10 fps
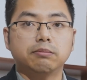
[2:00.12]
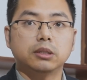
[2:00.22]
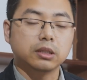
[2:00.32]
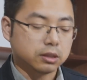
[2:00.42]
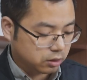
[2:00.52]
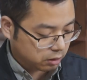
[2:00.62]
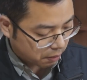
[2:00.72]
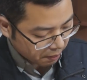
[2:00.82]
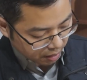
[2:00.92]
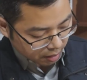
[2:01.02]
have did the
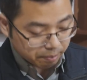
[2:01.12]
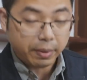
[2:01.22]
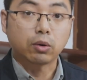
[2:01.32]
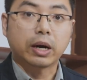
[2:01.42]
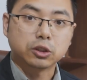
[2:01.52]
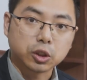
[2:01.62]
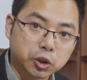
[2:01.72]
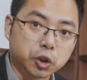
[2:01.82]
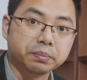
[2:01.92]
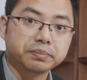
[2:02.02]

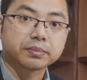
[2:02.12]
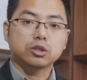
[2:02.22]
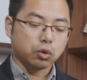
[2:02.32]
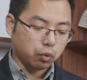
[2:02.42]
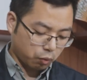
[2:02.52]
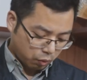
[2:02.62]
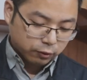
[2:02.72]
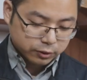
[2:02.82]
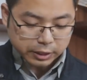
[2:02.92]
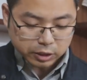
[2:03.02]
metallization. So
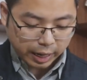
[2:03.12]
for this